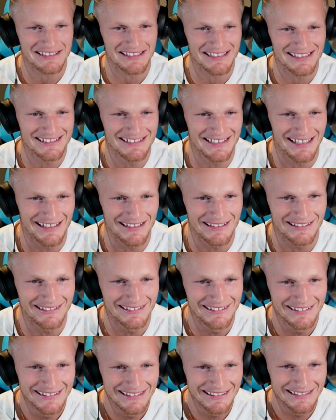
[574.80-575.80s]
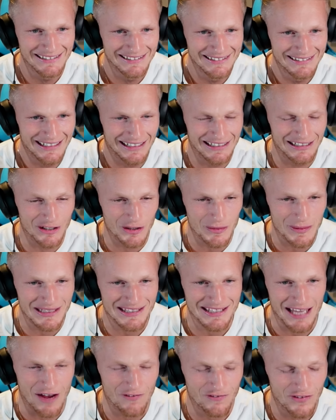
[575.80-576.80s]
you sound a little bit
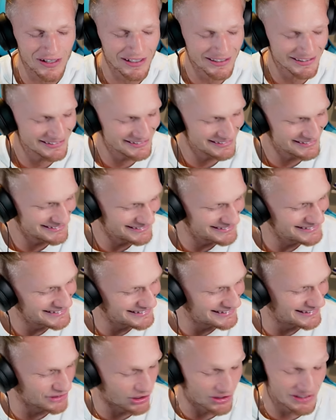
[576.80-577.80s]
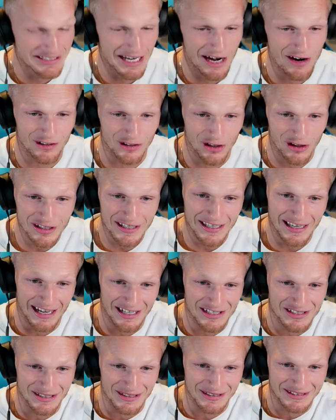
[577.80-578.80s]
tougher. Like Darren Lockyer,
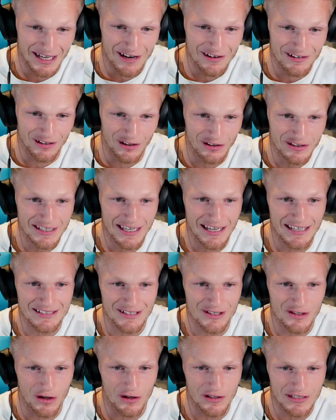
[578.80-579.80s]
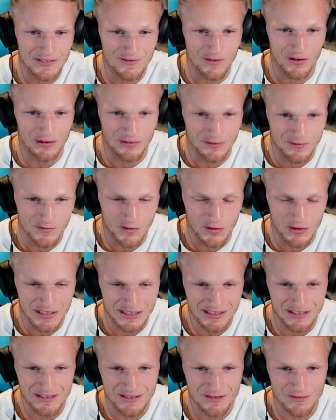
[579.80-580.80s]
actually. Darren Lockyer has a croaky voice
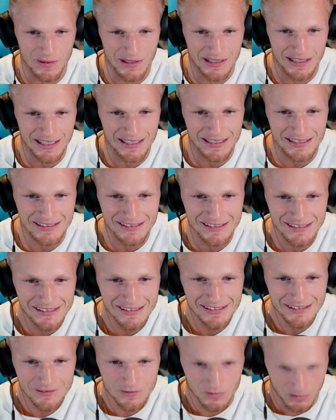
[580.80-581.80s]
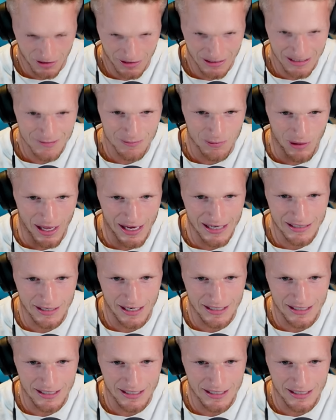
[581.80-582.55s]
because when in his playing days,